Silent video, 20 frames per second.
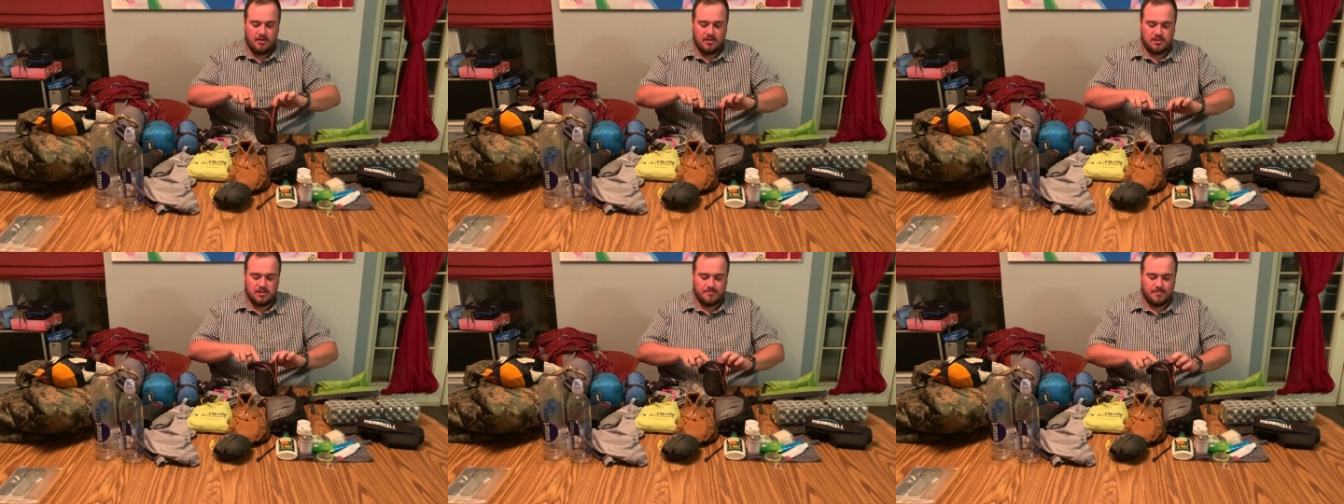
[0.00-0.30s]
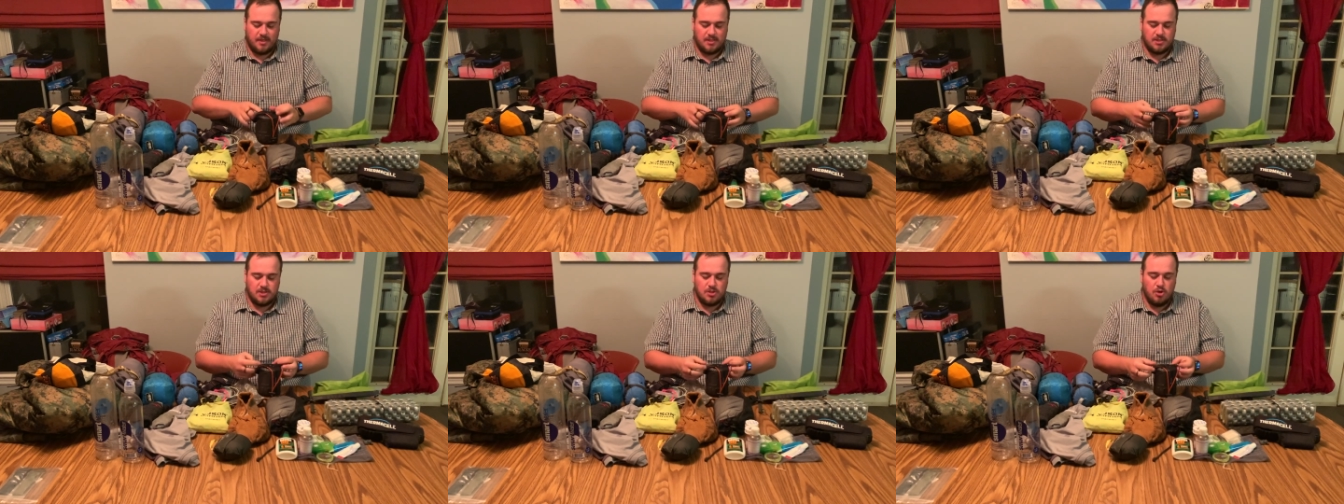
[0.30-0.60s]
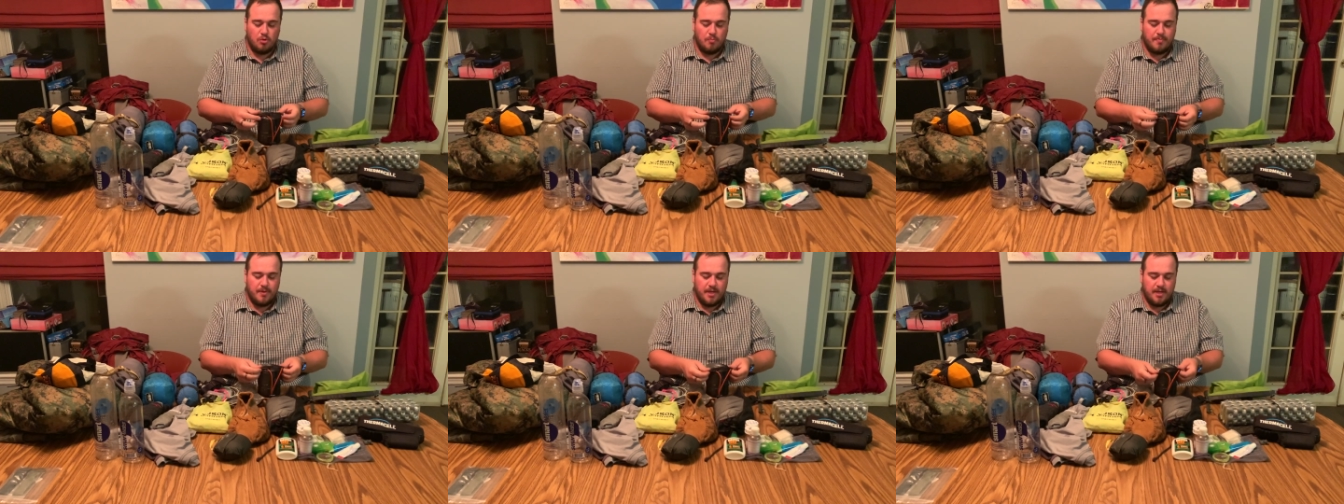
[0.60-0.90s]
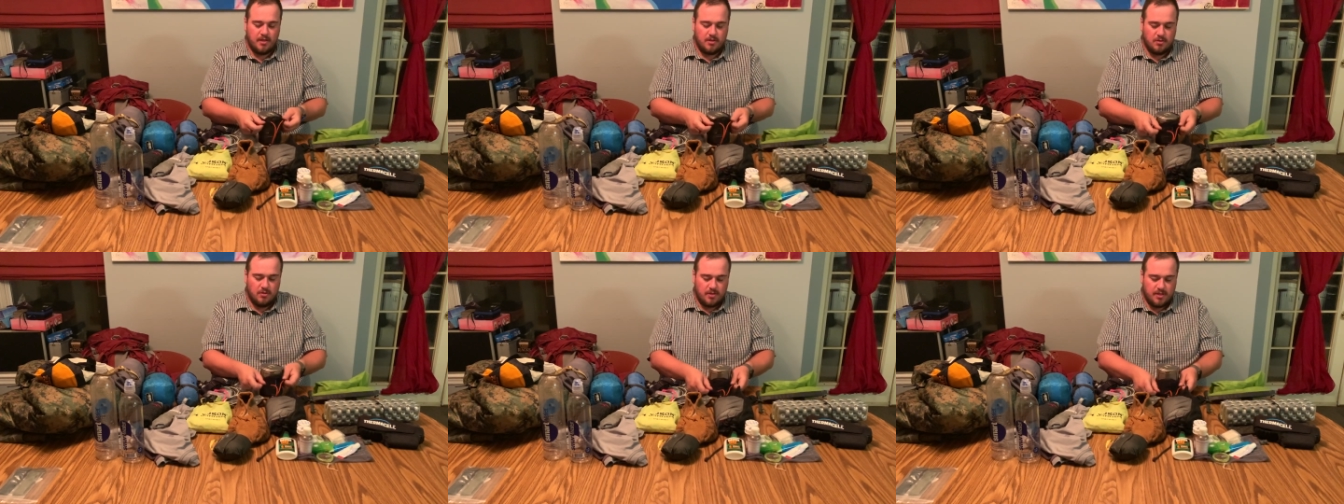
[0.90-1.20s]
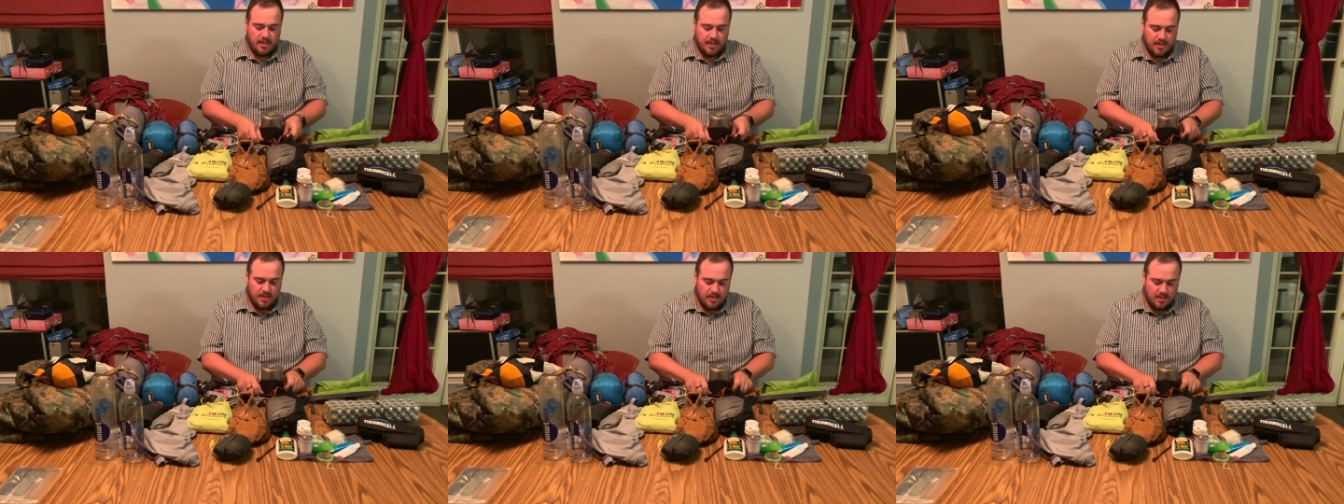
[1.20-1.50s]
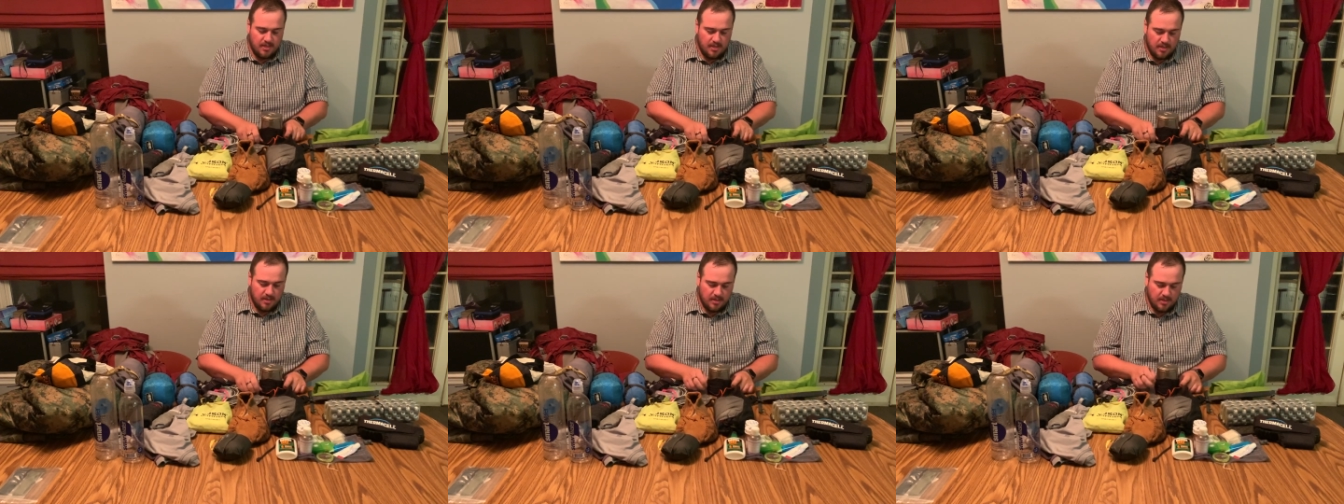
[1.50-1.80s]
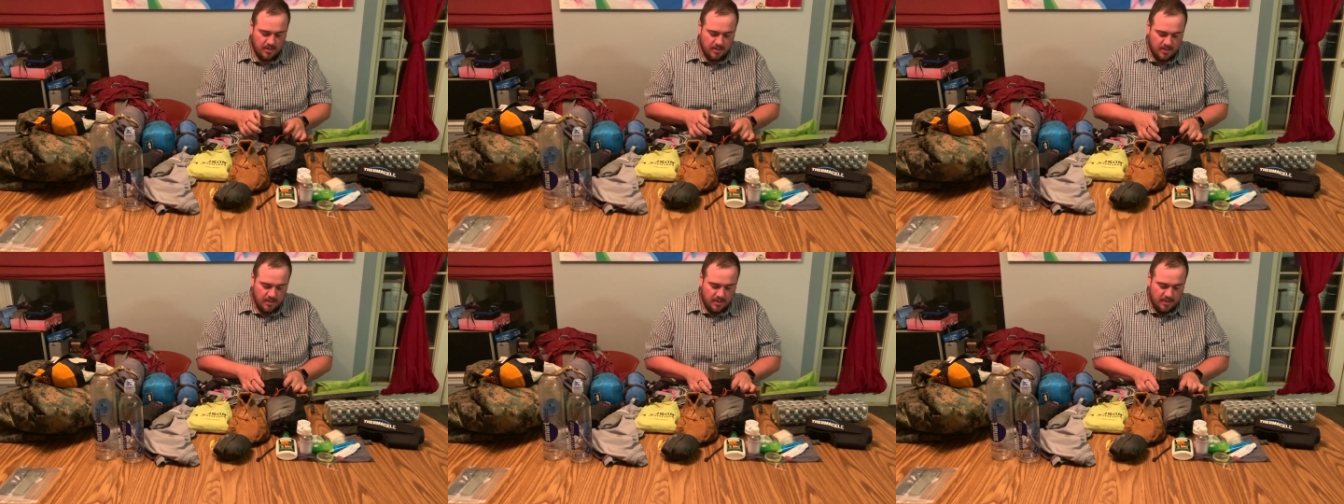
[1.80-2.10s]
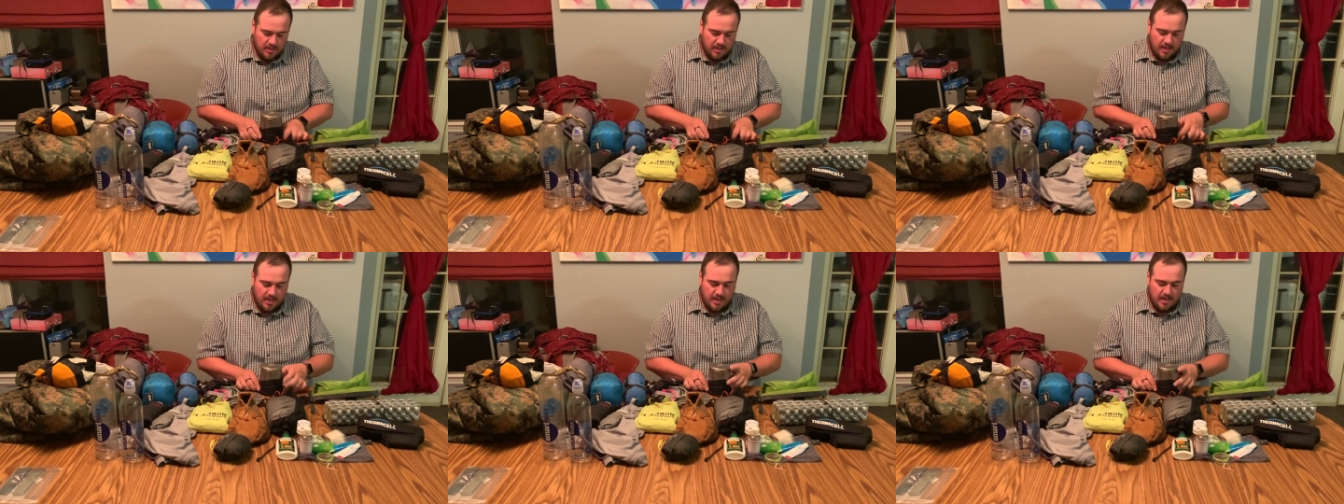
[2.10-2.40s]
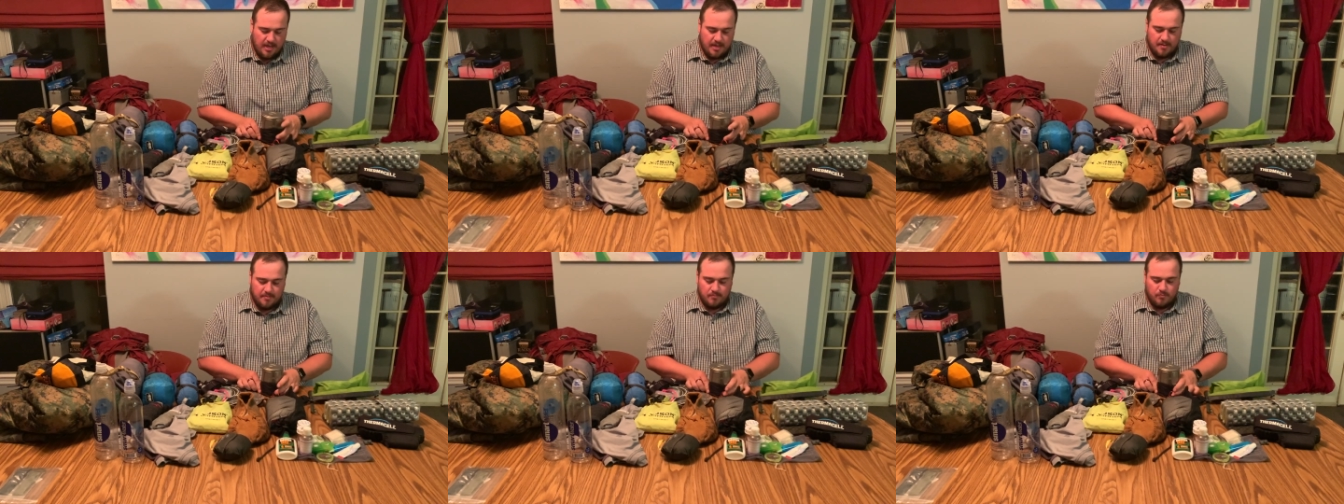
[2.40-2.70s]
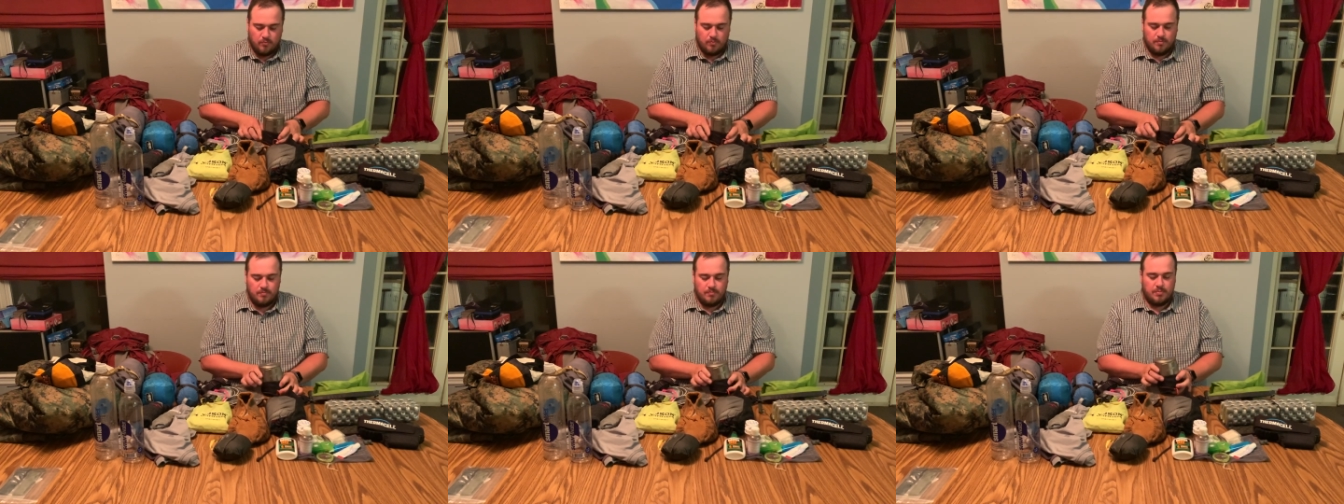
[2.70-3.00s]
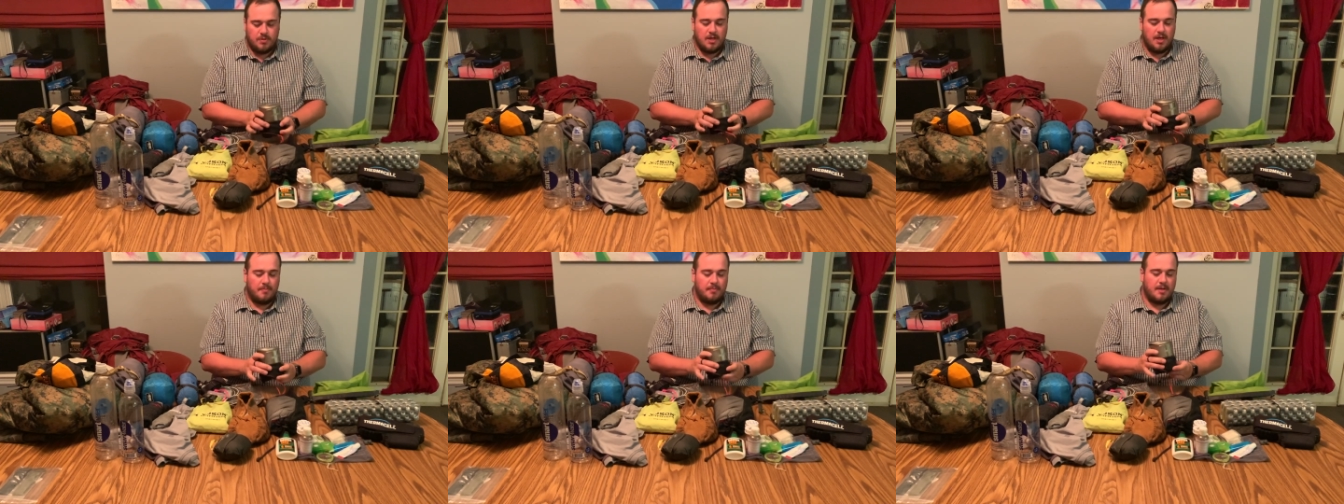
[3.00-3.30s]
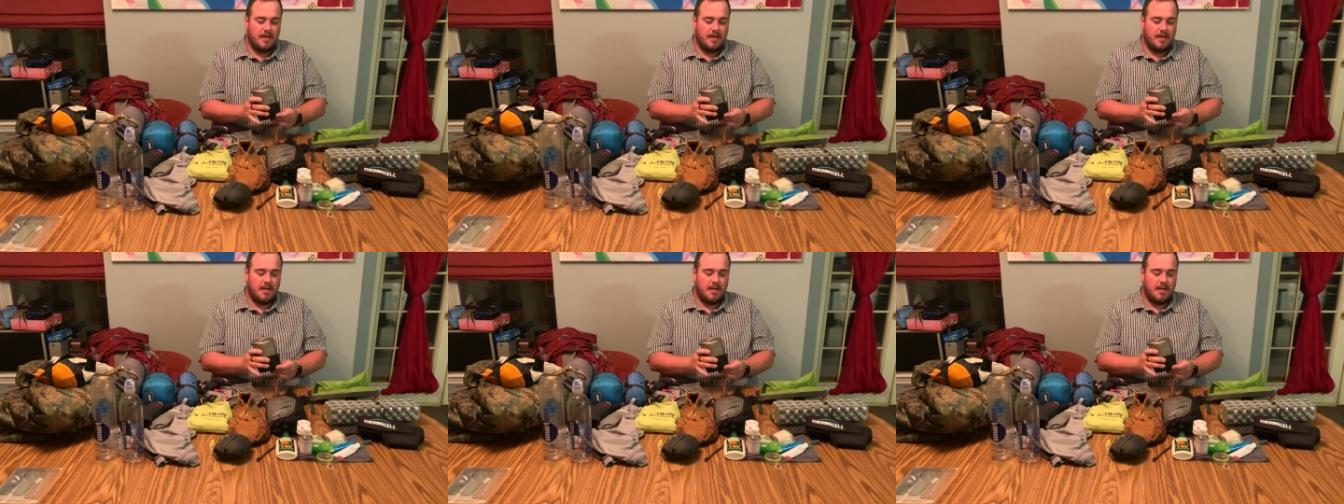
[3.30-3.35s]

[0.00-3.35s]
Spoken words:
This is my Snow Peak cook kit, cup